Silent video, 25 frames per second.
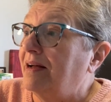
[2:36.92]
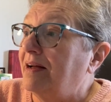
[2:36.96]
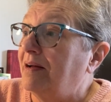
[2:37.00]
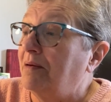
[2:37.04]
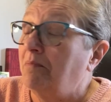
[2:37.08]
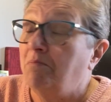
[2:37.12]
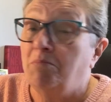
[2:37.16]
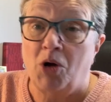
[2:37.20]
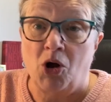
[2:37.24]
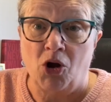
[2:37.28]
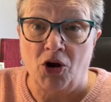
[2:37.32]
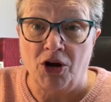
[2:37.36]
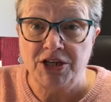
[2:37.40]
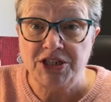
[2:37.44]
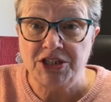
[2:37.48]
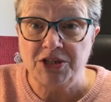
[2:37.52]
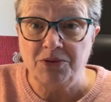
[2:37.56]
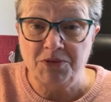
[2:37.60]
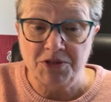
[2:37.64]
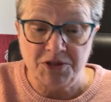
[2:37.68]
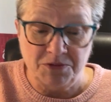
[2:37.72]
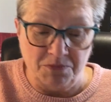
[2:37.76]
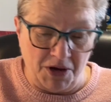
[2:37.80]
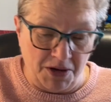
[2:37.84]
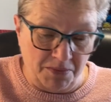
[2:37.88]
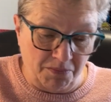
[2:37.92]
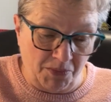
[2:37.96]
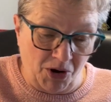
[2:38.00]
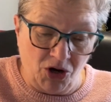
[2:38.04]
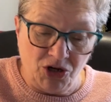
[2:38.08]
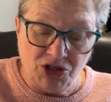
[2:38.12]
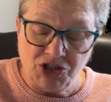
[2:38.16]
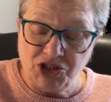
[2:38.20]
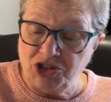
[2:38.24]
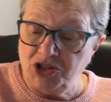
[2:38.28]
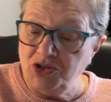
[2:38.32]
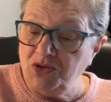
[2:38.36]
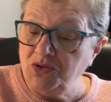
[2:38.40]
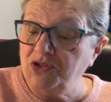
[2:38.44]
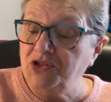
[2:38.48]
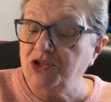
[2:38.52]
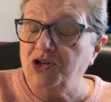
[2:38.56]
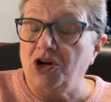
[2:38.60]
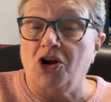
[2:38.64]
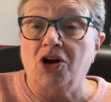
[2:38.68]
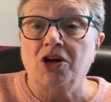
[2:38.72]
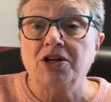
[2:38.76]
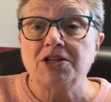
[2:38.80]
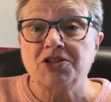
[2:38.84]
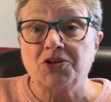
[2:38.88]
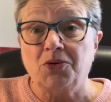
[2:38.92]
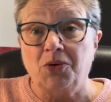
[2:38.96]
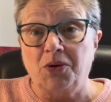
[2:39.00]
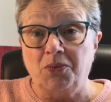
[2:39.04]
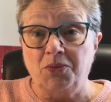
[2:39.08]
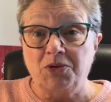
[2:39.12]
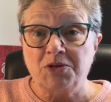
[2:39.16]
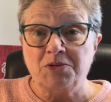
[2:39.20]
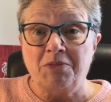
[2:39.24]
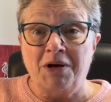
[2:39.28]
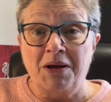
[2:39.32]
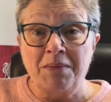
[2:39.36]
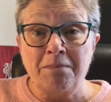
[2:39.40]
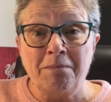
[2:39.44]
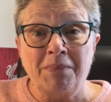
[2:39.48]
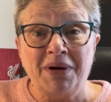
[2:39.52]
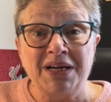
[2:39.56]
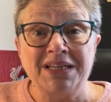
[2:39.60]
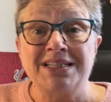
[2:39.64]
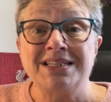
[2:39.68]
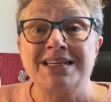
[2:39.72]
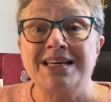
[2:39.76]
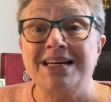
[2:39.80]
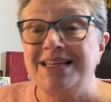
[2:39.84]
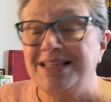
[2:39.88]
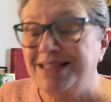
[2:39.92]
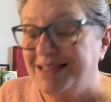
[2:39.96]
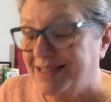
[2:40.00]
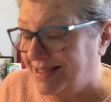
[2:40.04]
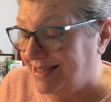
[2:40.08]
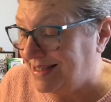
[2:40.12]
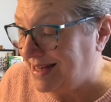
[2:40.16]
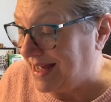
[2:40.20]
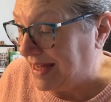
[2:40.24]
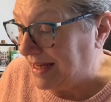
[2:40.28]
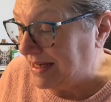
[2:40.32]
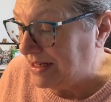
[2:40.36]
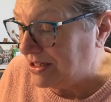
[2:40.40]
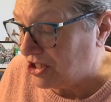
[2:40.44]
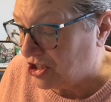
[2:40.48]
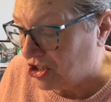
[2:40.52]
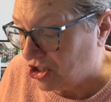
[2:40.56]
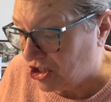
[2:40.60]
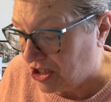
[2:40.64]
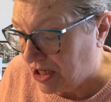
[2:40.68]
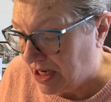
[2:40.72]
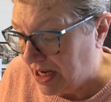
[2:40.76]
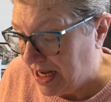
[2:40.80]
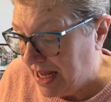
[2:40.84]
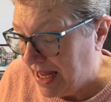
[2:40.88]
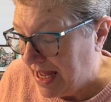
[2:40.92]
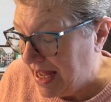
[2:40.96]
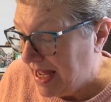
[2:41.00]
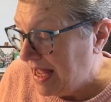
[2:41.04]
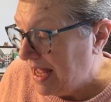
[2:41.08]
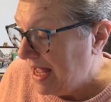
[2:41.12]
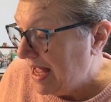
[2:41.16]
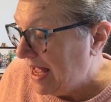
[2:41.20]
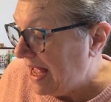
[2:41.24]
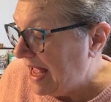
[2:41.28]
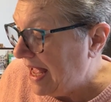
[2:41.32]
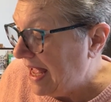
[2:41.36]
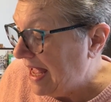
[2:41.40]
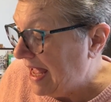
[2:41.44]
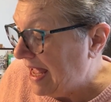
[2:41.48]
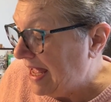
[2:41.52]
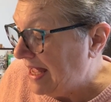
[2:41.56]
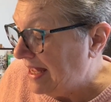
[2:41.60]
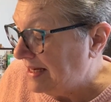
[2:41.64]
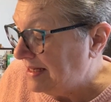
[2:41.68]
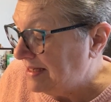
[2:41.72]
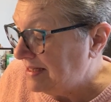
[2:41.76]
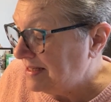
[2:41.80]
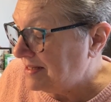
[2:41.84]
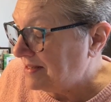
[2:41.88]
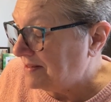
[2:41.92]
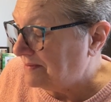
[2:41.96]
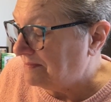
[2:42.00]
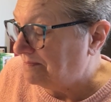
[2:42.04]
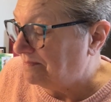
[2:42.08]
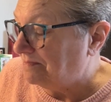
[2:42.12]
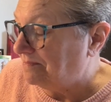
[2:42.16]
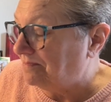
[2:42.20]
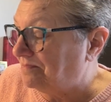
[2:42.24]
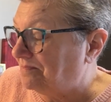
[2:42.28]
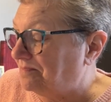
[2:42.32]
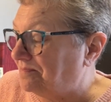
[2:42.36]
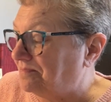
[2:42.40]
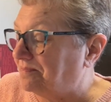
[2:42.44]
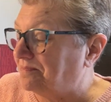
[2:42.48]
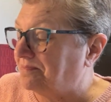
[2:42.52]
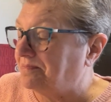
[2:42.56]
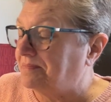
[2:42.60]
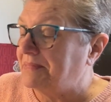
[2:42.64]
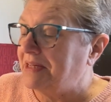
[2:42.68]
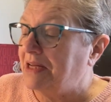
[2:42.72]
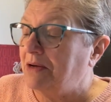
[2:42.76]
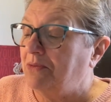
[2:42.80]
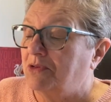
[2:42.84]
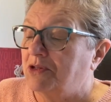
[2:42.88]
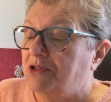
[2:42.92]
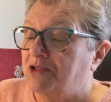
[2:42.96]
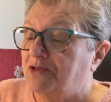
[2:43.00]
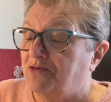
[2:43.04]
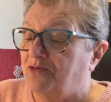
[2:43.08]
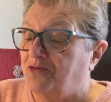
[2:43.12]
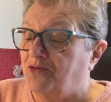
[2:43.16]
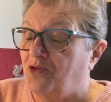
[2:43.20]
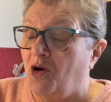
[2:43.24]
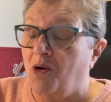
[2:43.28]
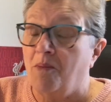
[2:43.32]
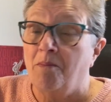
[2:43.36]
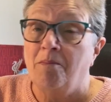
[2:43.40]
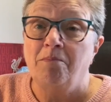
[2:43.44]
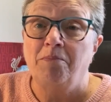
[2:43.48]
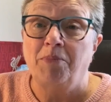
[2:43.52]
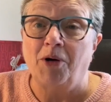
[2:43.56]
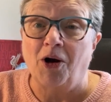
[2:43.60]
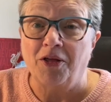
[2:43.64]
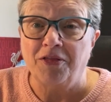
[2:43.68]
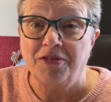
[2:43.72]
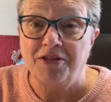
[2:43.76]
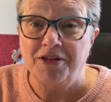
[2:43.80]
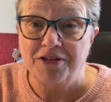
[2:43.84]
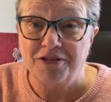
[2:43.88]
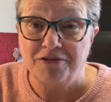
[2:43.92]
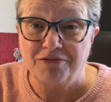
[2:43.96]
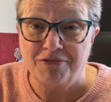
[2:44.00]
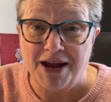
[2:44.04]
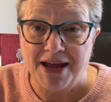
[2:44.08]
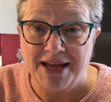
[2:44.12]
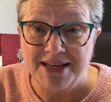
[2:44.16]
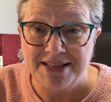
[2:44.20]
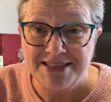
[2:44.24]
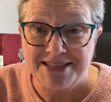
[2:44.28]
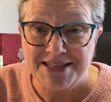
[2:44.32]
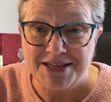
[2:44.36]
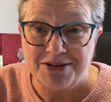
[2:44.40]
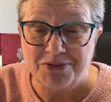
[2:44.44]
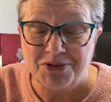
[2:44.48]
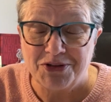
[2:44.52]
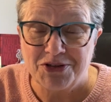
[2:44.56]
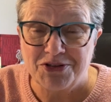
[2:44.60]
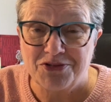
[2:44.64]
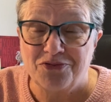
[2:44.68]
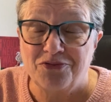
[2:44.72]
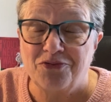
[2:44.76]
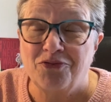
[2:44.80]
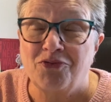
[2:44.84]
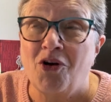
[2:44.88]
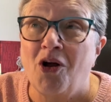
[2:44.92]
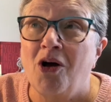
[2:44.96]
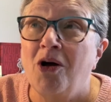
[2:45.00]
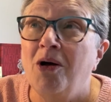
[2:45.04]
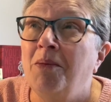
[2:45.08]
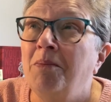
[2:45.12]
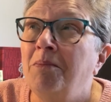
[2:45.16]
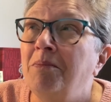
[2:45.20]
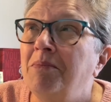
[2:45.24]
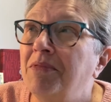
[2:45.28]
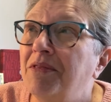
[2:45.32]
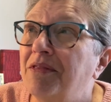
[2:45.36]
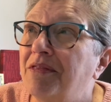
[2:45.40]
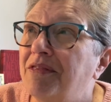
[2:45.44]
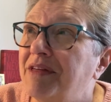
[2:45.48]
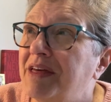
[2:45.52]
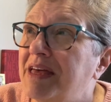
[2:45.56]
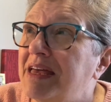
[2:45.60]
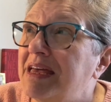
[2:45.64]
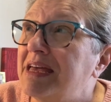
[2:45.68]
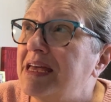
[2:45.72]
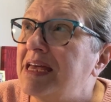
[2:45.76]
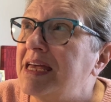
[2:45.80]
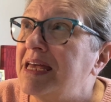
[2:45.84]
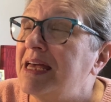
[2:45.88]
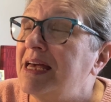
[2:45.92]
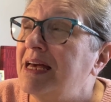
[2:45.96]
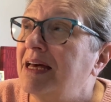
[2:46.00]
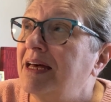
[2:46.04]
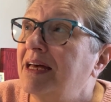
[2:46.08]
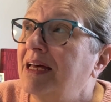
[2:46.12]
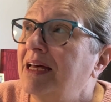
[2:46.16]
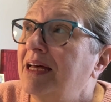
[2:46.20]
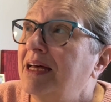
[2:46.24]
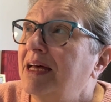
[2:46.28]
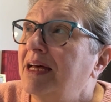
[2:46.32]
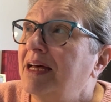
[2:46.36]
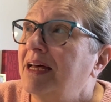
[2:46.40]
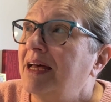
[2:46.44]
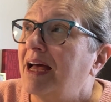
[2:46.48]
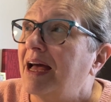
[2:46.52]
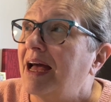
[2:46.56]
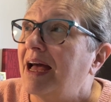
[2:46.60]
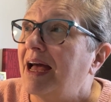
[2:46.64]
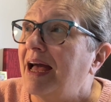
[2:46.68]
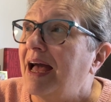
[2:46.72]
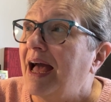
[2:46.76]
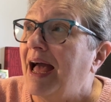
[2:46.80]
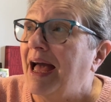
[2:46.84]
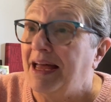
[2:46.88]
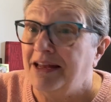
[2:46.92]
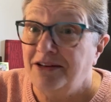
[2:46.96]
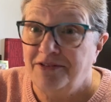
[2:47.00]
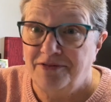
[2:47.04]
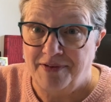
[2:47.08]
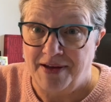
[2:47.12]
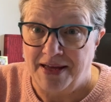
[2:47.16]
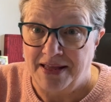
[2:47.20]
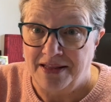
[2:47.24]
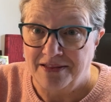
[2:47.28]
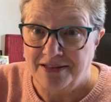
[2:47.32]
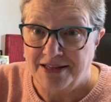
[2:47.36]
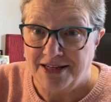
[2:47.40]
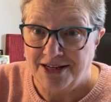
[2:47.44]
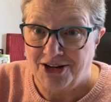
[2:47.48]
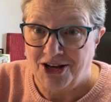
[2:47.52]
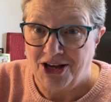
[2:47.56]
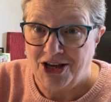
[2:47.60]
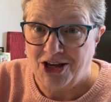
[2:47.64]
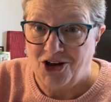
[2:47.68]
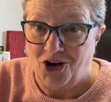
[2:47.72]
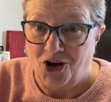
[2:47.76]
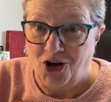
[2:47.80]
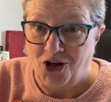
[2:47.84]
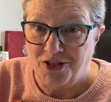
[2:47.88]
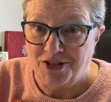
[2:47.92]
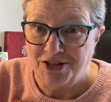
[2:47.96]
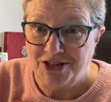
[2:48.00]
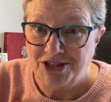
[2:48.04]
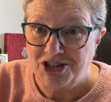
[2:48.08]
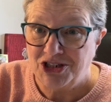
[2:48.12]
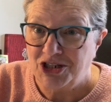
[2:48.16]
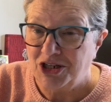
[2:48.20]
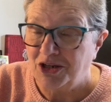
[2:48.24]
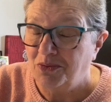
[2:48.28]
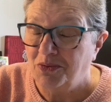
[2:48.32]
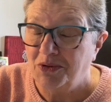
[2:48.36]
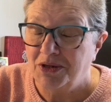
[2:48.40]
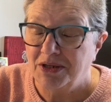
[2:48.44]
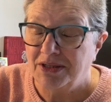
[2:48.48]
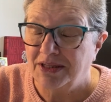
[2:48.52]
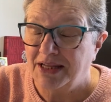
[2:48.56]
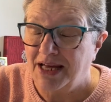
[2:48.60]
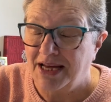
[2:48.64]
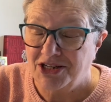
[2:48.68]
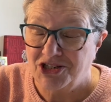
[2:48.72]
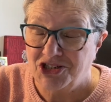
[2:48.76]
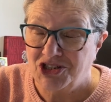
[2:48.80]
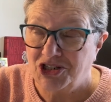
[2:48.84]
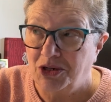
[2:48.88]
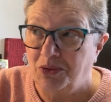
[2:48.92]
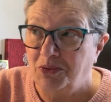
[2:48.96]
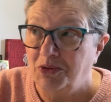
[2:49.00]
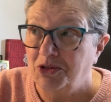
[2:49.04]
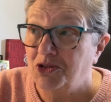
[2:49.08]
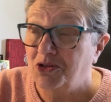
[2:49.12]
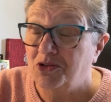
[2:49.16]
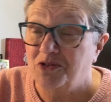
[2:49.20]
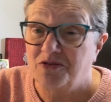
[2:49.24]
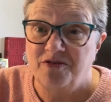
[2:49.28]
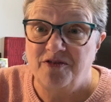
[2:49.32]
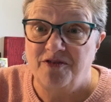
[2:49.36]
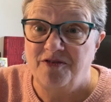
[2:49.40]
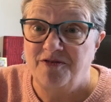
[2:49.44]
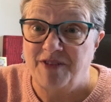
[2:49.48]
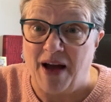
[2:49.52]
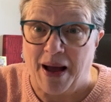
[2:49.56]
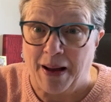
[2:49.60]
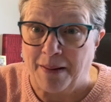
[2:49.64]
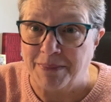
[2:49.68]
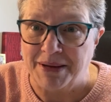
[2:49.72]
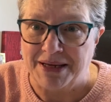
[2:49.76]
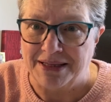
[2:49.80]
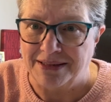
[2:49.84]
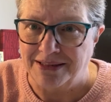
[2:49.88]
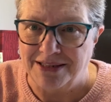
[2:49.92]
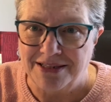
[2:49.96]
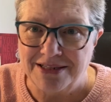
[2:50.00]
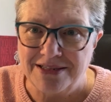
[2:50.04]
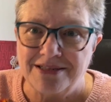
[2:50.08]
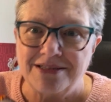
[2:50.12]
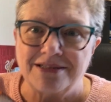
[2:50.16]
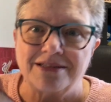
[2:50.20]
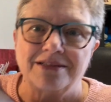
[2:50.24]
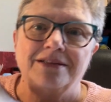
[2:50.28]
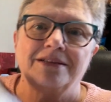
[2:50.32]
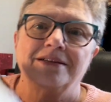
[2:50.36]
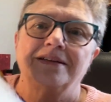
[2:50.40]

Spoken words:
March. It was my March new start, so it was my Monday stitch, and it was from Bothy Threads. It was from the Advent that I got last year, which was fabulous.